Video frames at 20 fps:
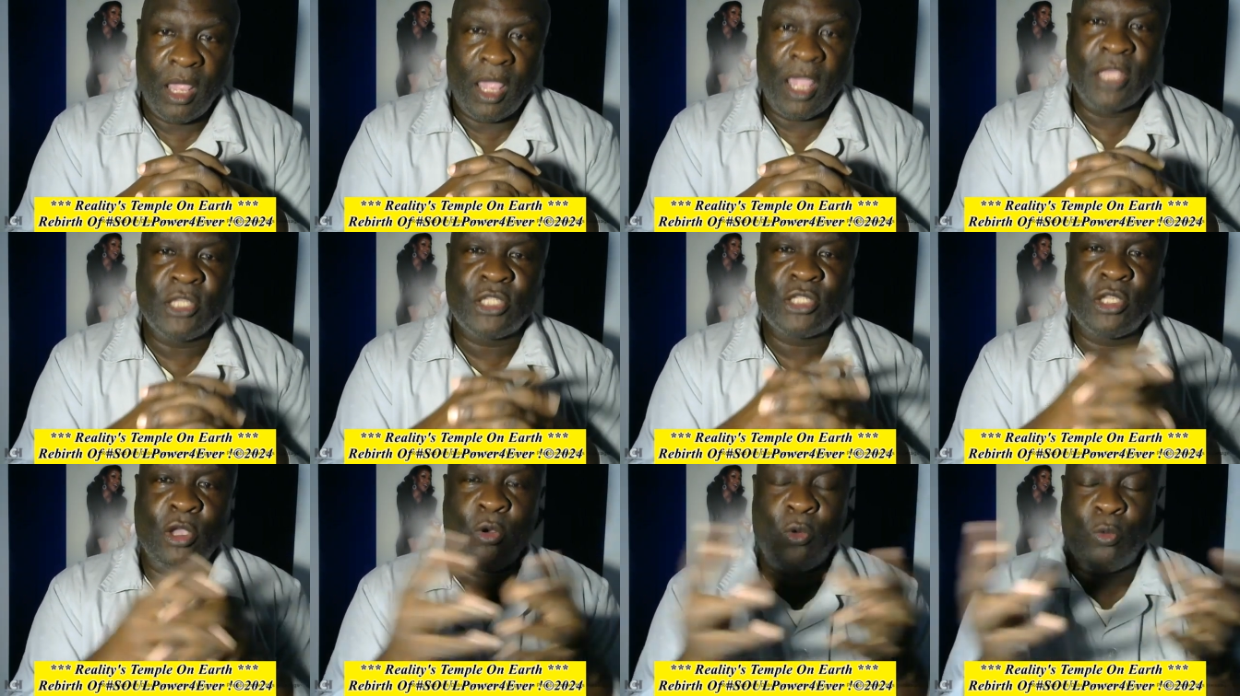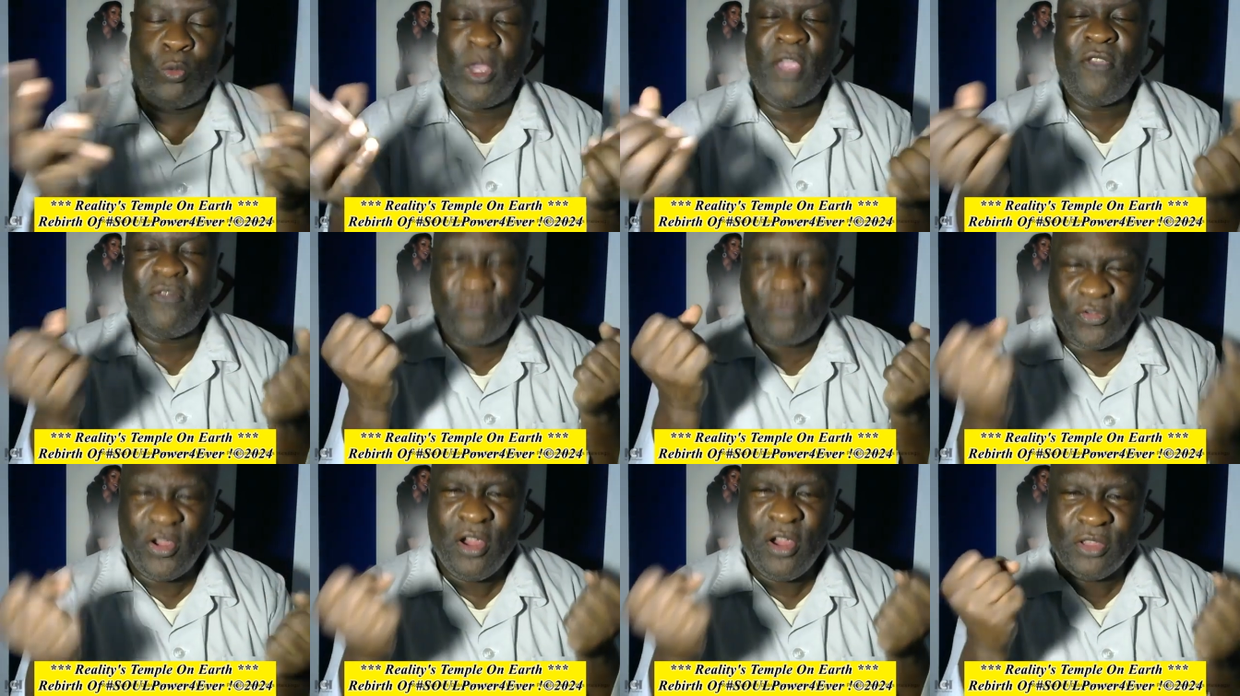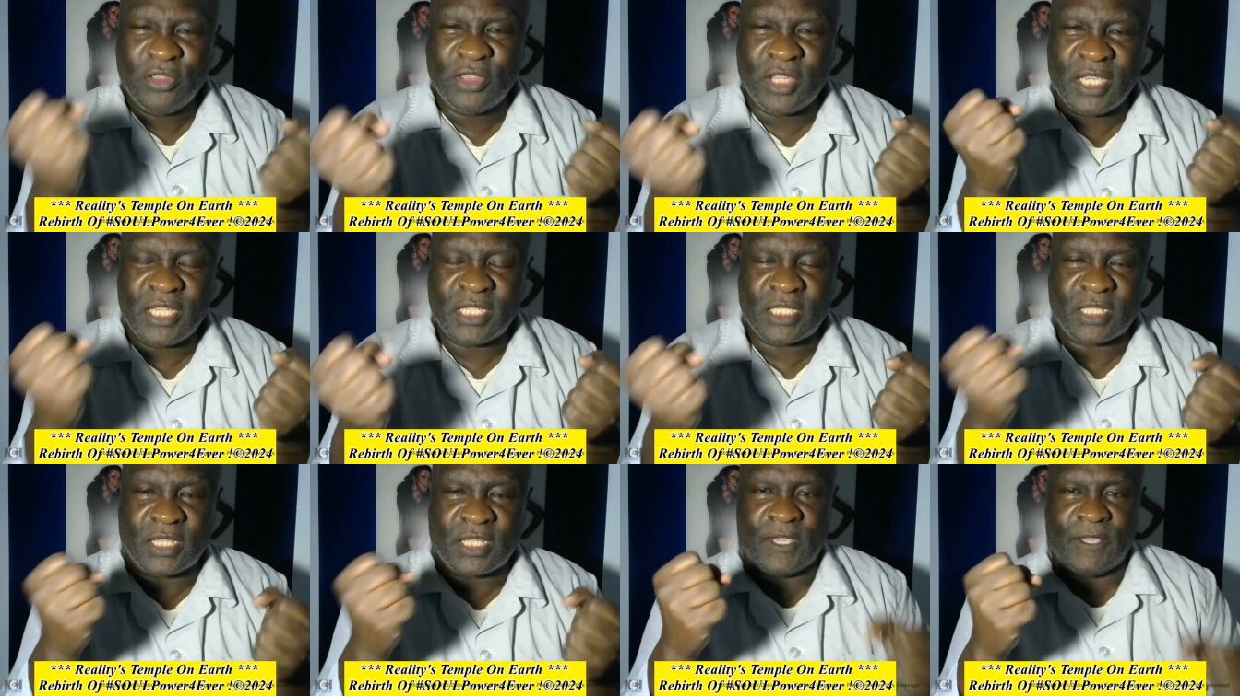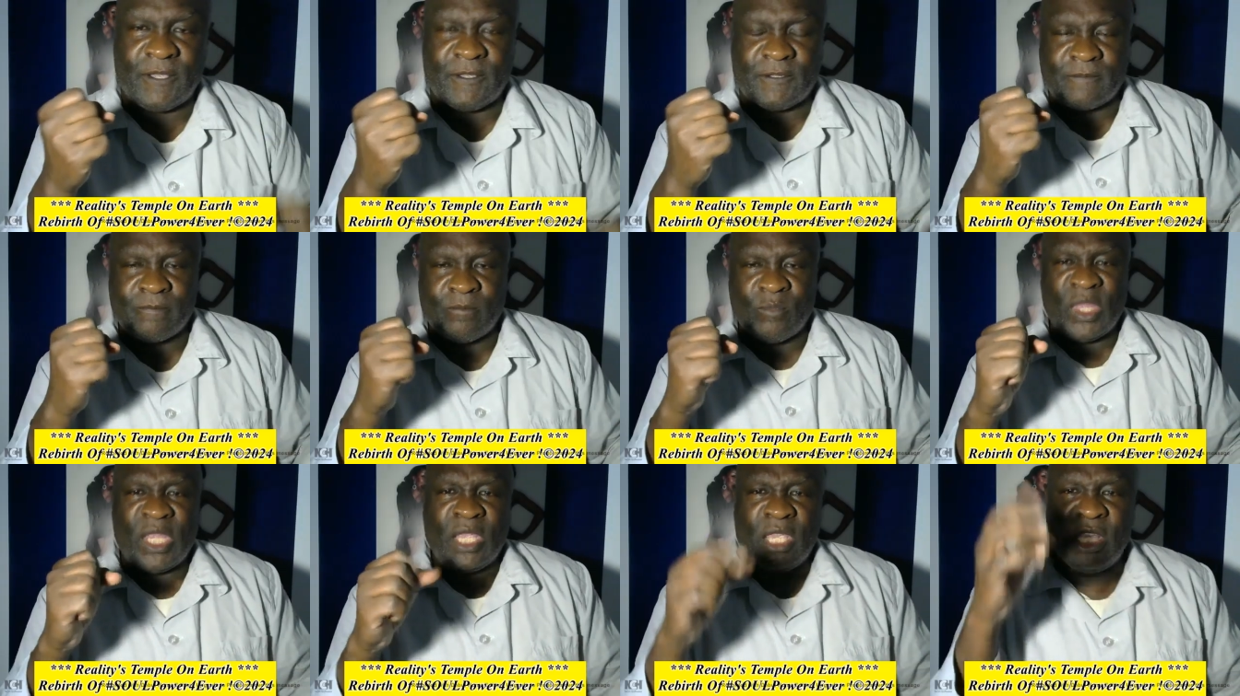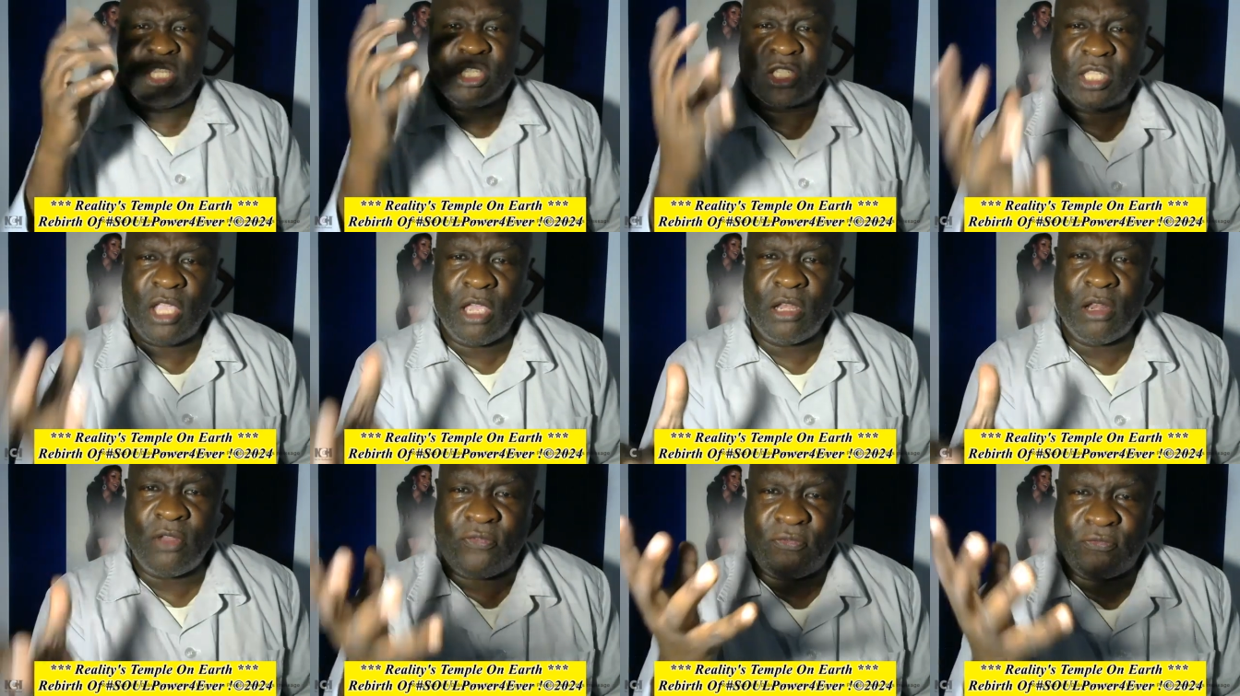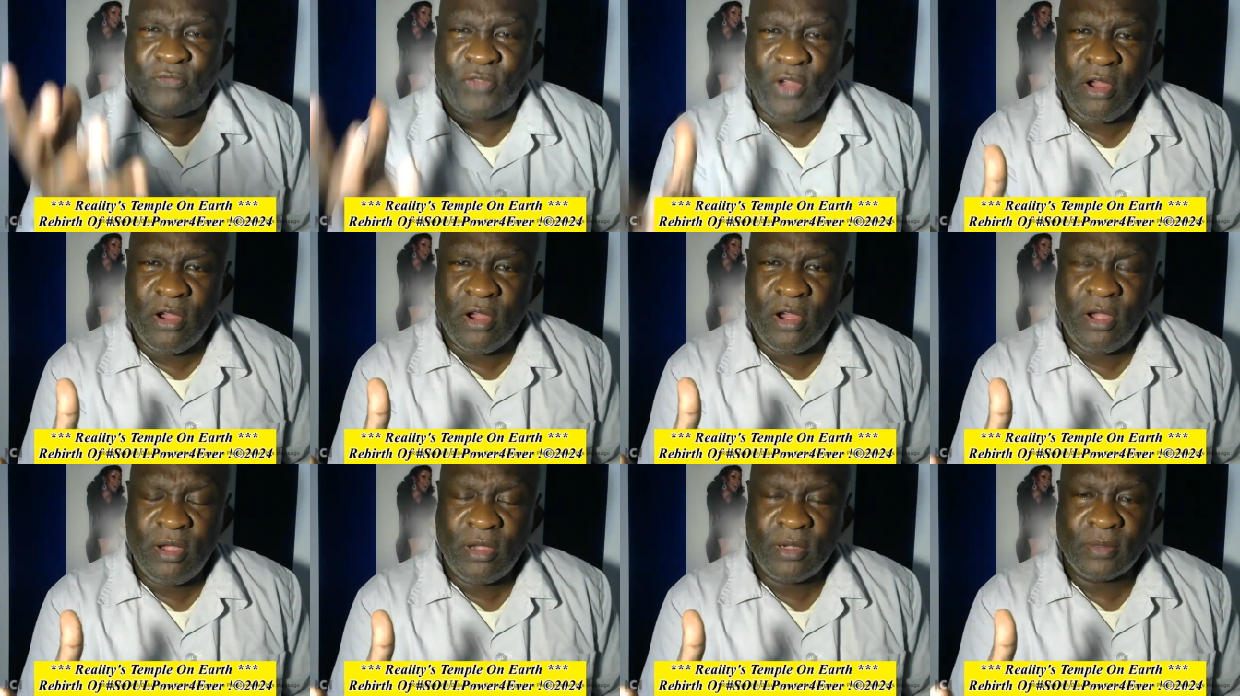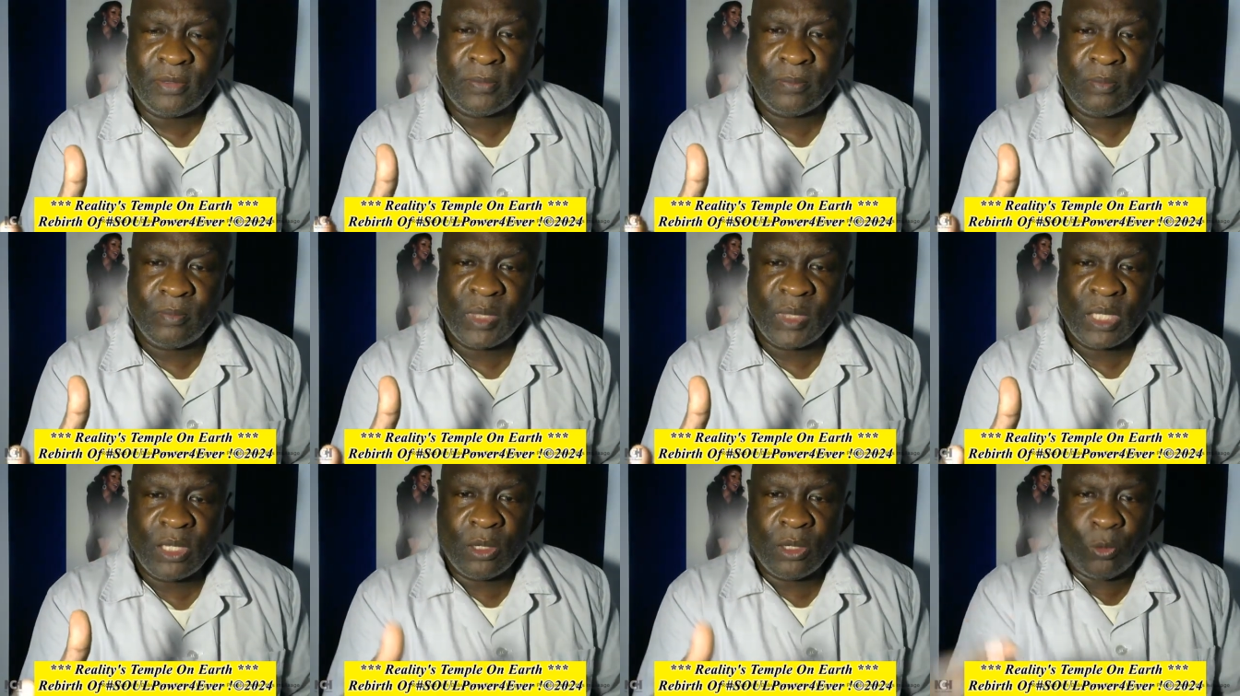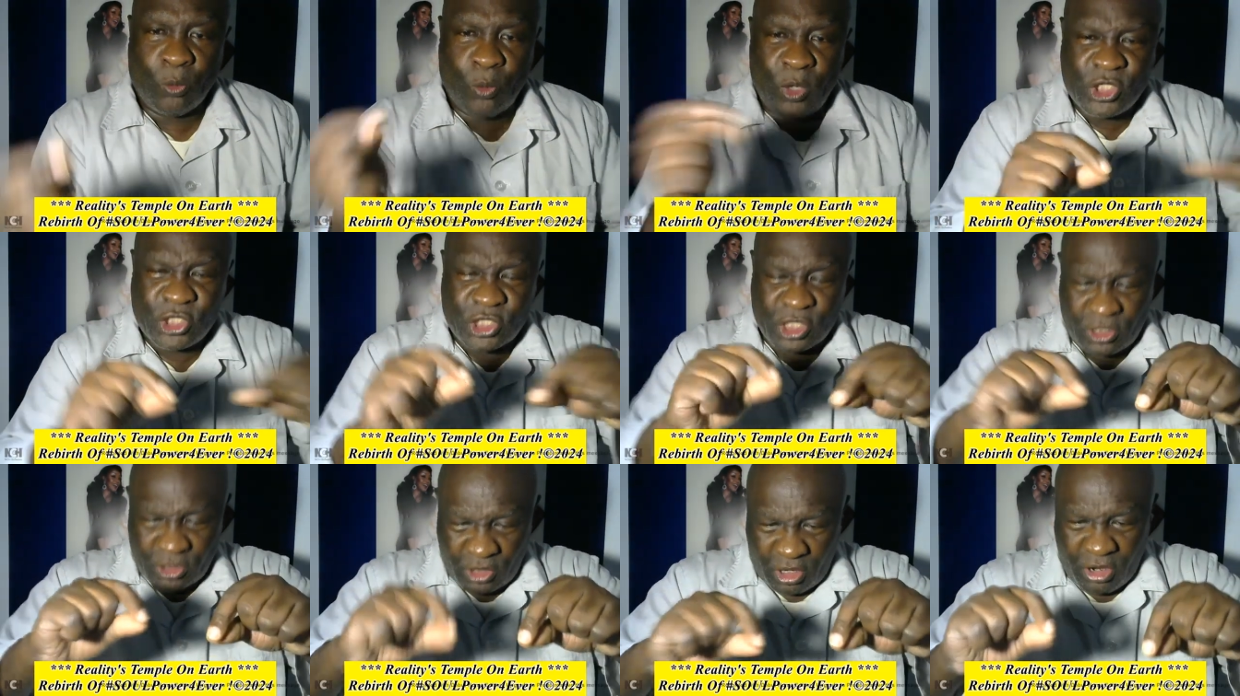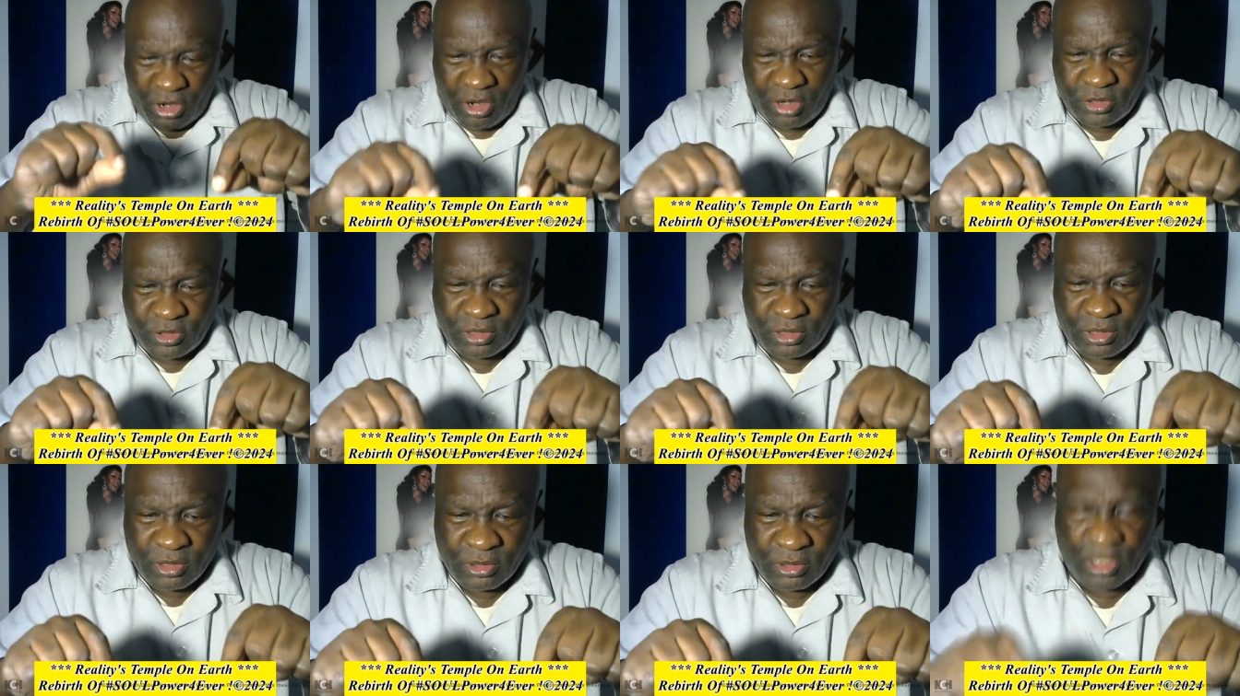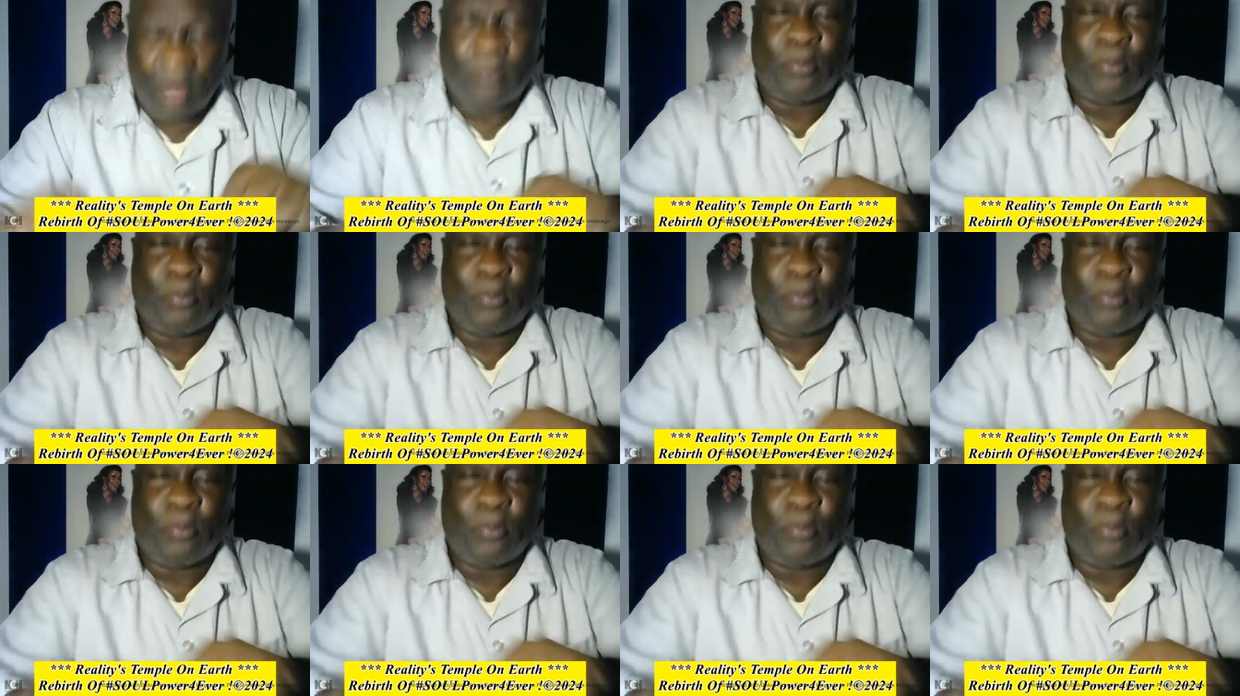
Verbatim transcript: And so we fear these things. Instead of fear, we should learn the